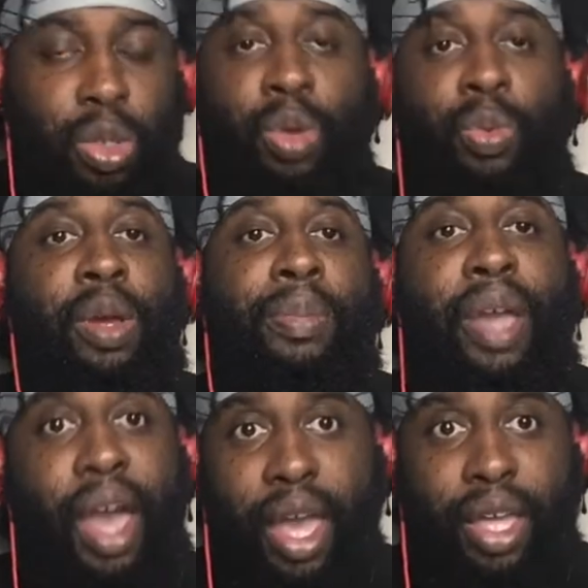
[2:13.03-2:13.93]
we'll be
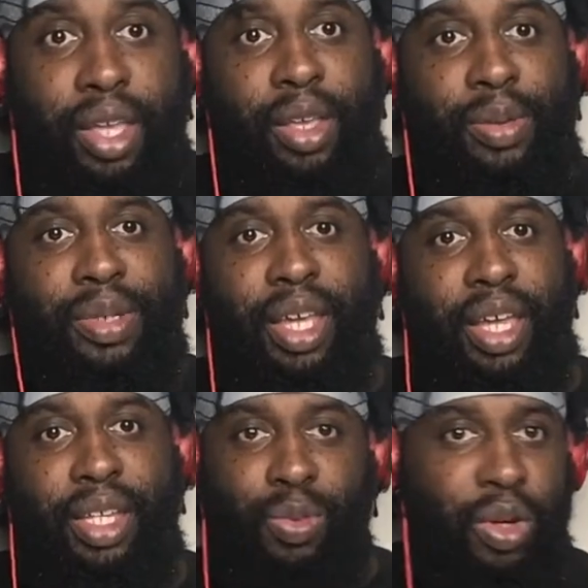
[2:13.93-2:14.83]
all right, you know what I'm saying?
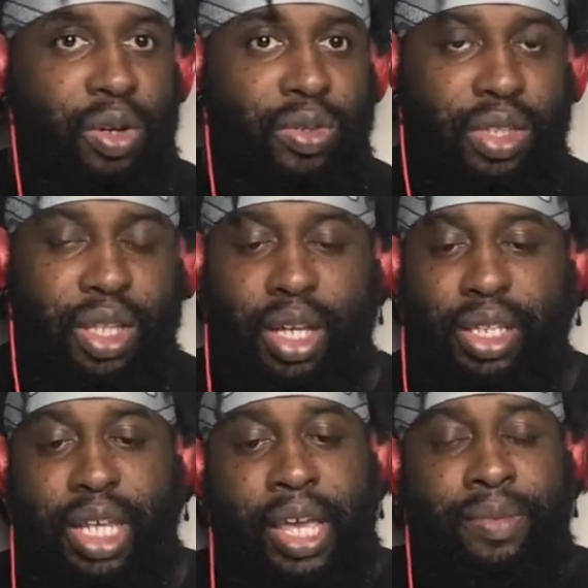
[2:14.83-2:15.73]
It's one of those things.
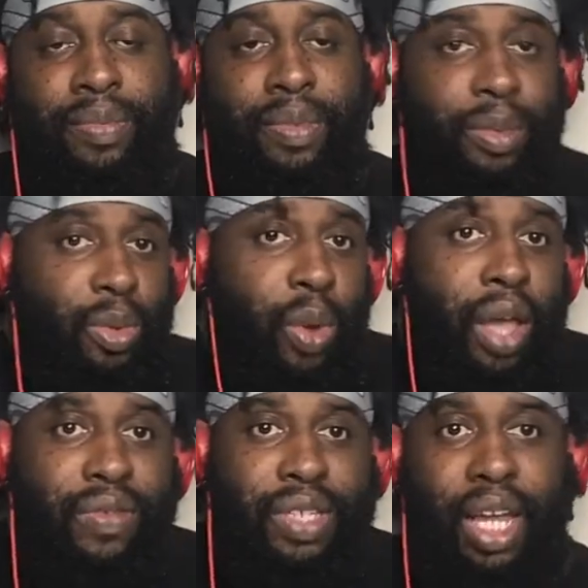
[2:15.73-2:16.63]
The
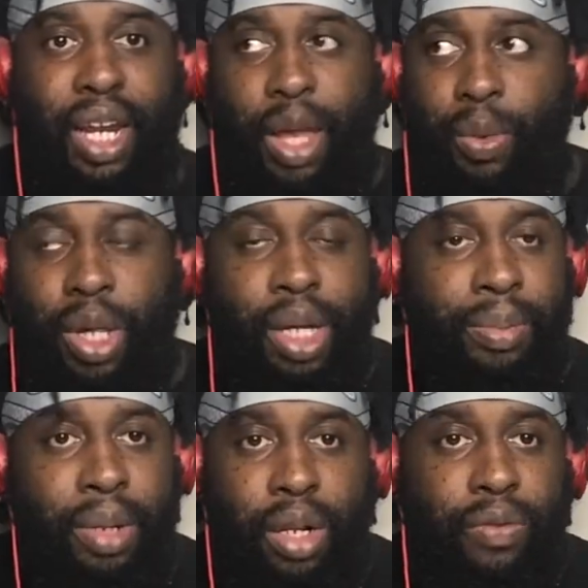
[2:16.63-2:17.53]
wife is kind of like, we're in the
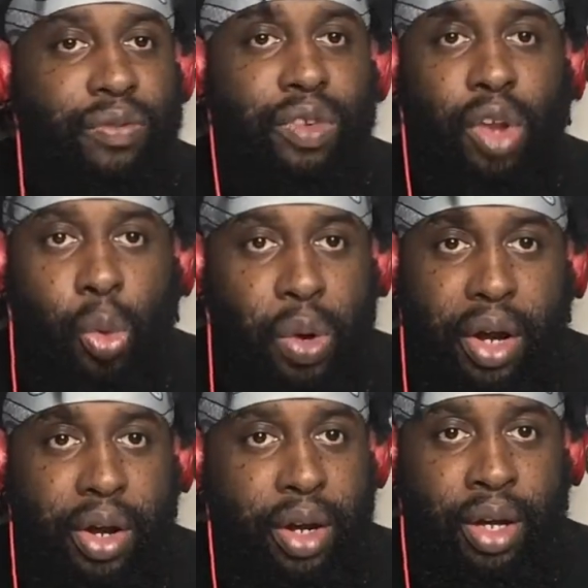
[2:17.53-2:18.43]
middle of
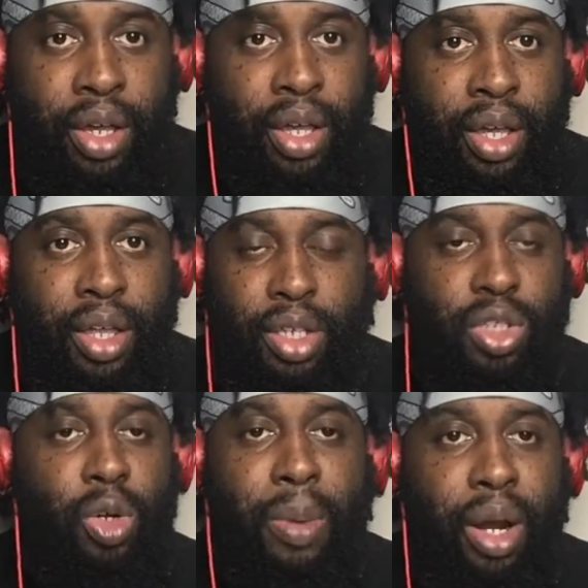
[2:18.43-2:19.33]
nowhere. There's
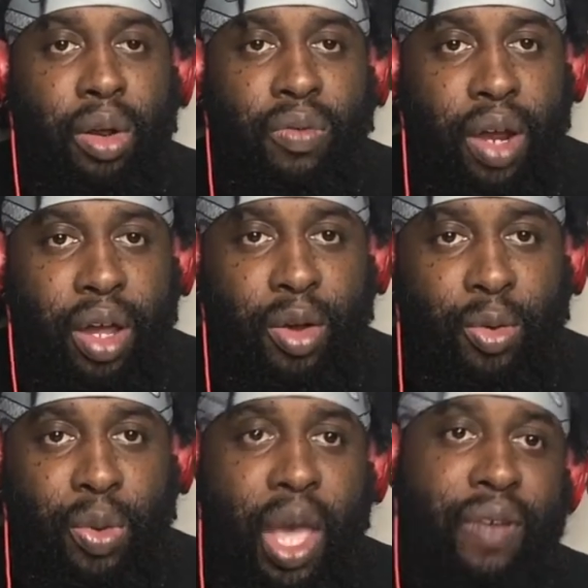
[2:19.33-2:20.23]
nobody
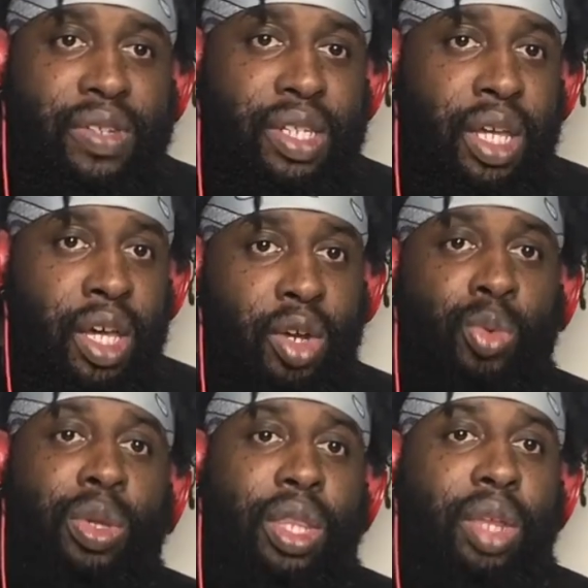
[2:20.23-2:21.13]
around. We have a son
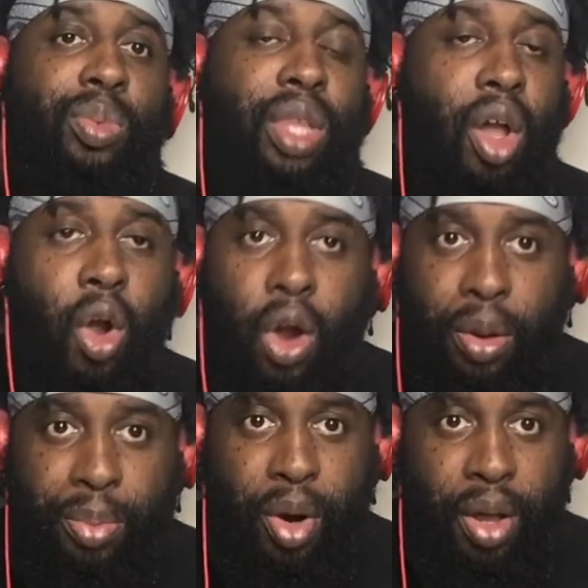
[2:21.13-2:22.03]
with a
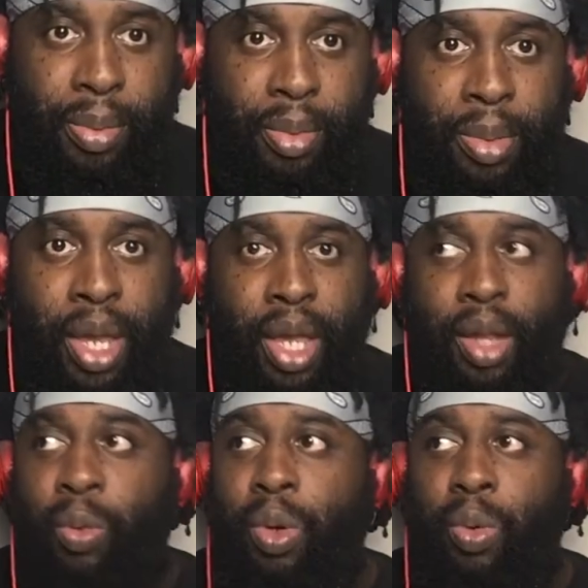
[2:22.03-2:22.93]
heart problem.
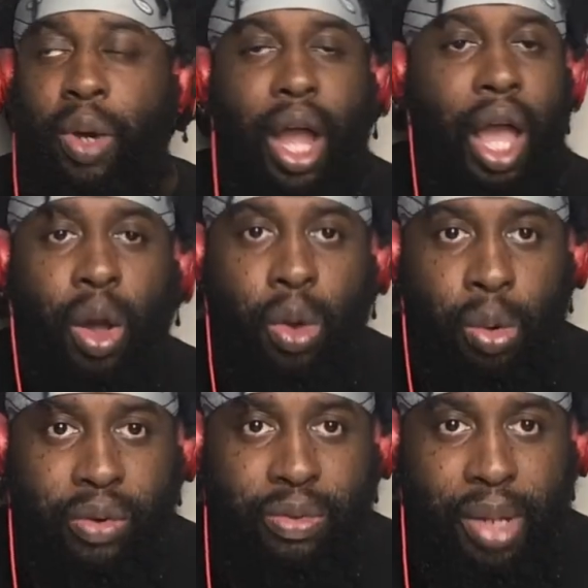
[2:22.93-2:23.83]
We're an hour
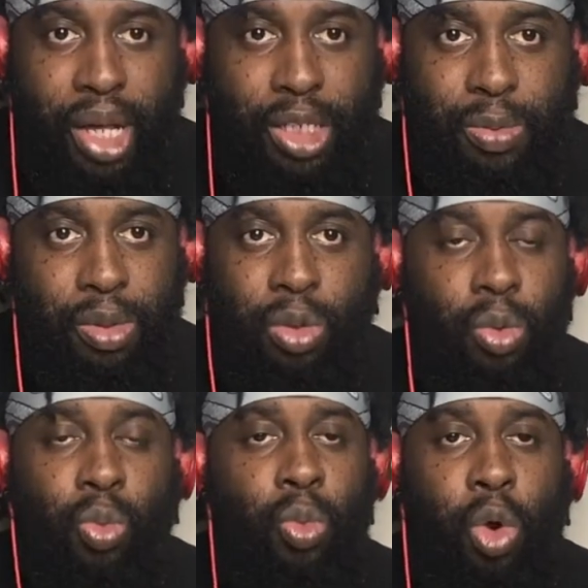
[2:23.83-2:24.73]
away from the hospital.
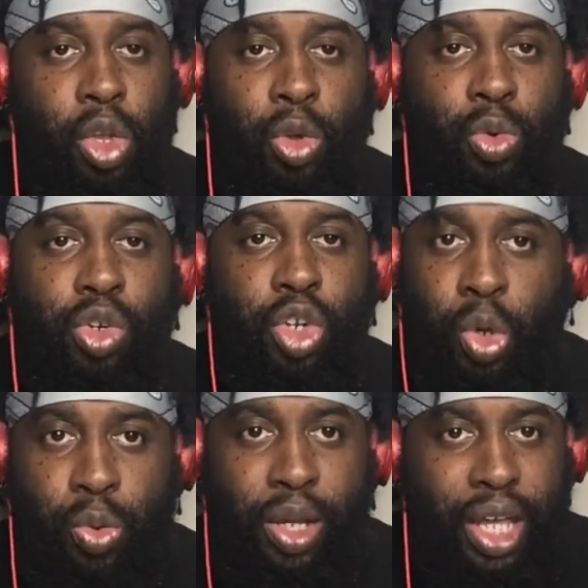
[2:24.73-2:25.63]
What are you
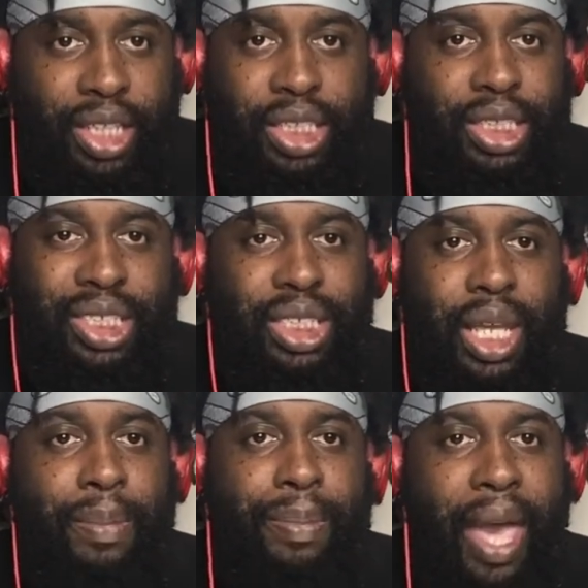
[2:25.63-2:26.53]
doing? Like, this is just a
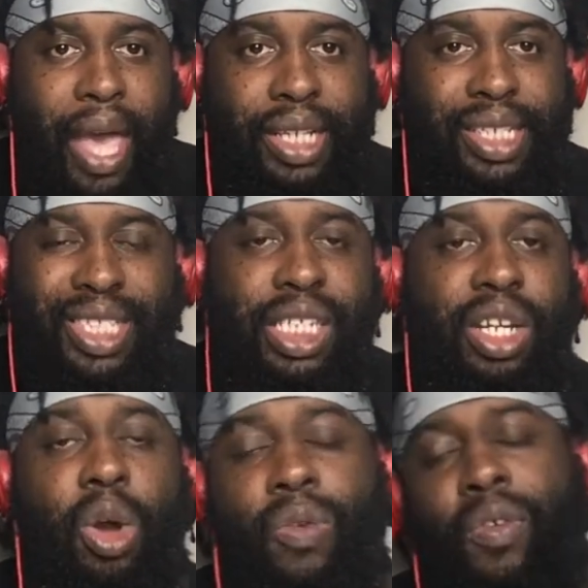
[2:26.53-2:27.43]
bad decision
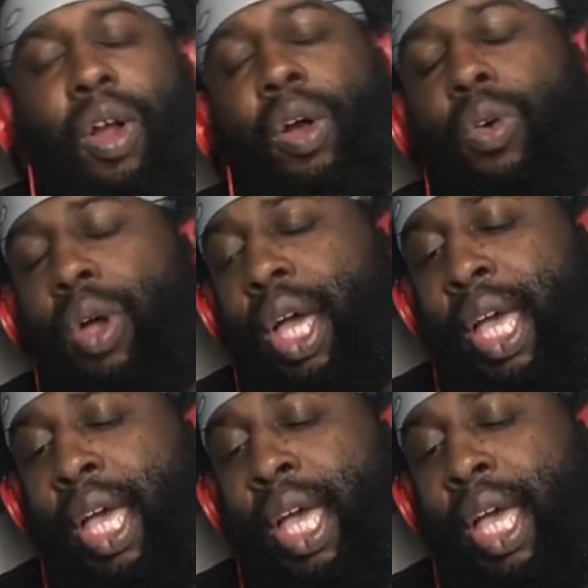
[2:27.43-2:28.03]
overall.